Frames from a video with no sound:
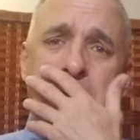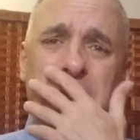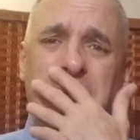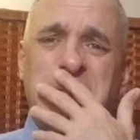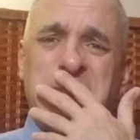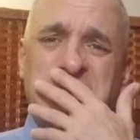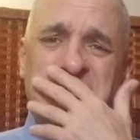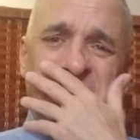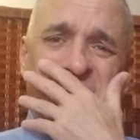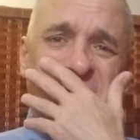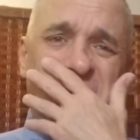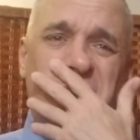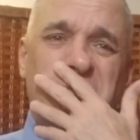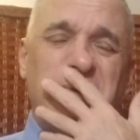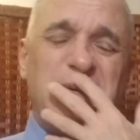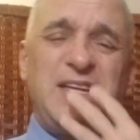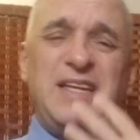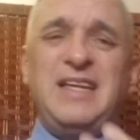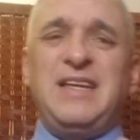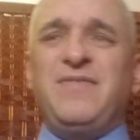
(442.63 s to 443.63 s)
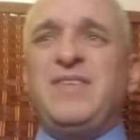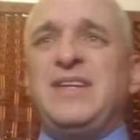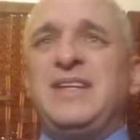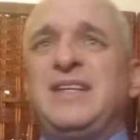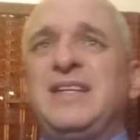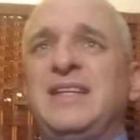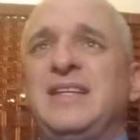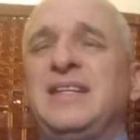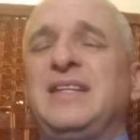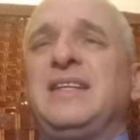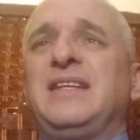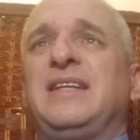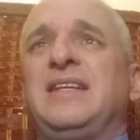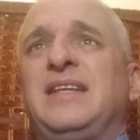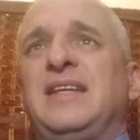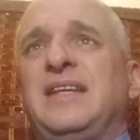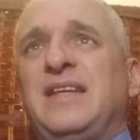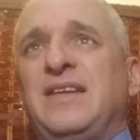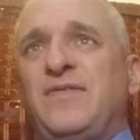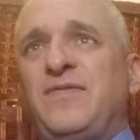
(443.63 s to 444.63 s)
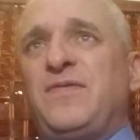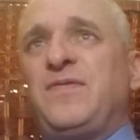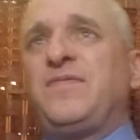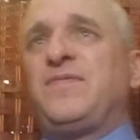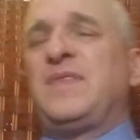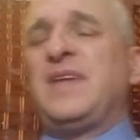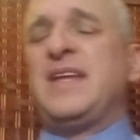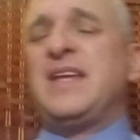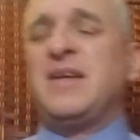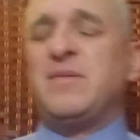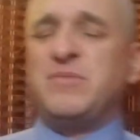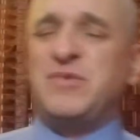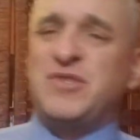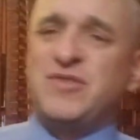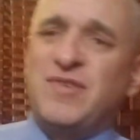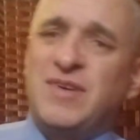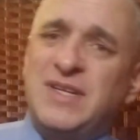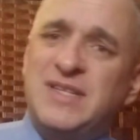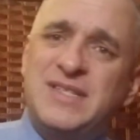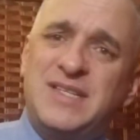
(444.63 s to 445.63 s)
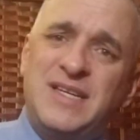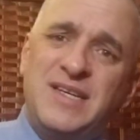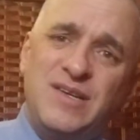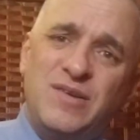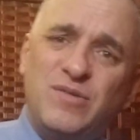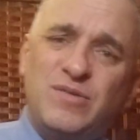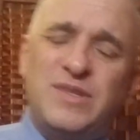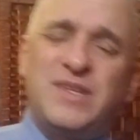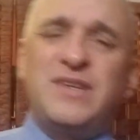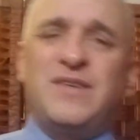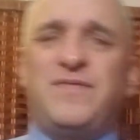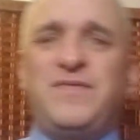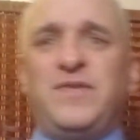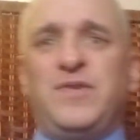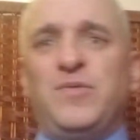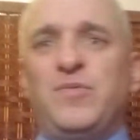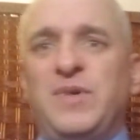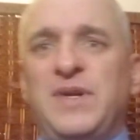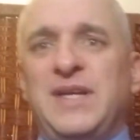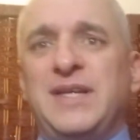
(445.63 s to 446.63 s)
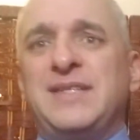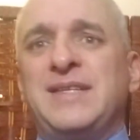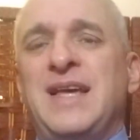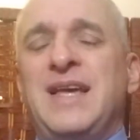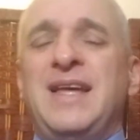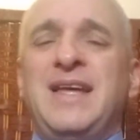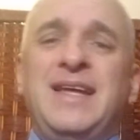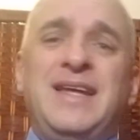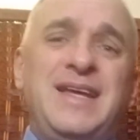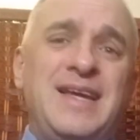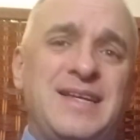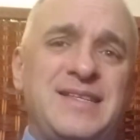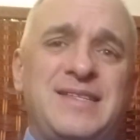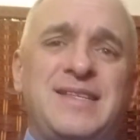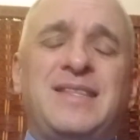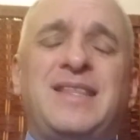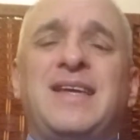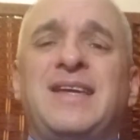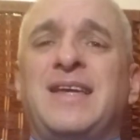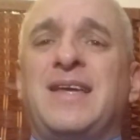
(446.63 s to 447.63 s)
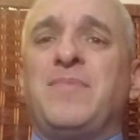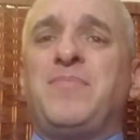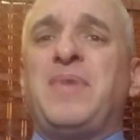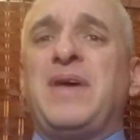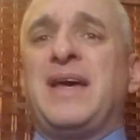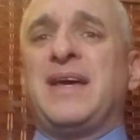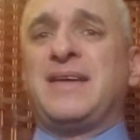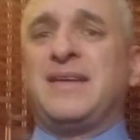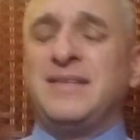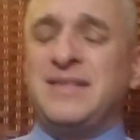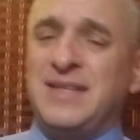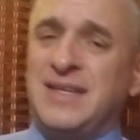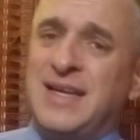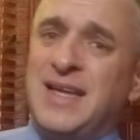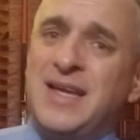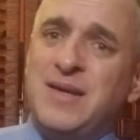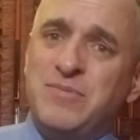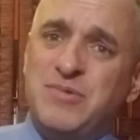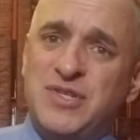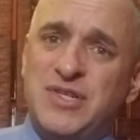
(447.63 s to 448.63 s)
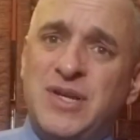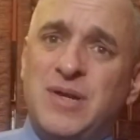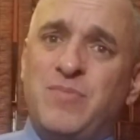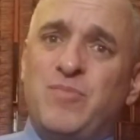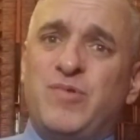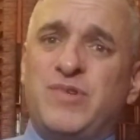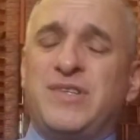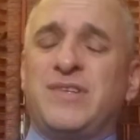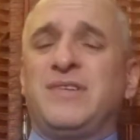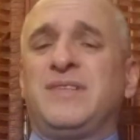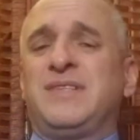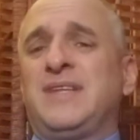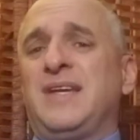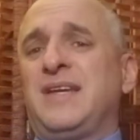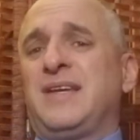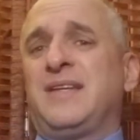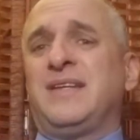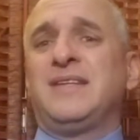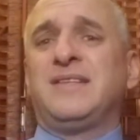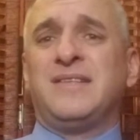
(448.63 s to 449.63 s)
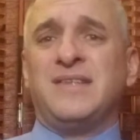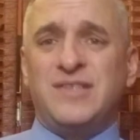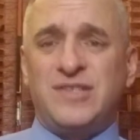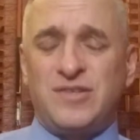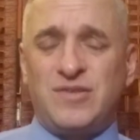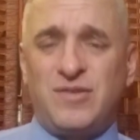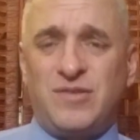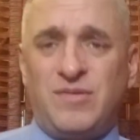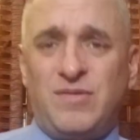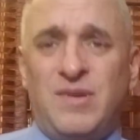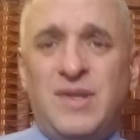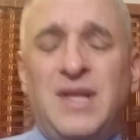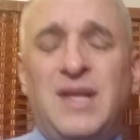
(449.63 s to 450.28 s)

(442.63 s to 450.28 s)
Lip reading: So even if the hamstring is healed in a few weeks, he has to then get back into game shape, which could take an additional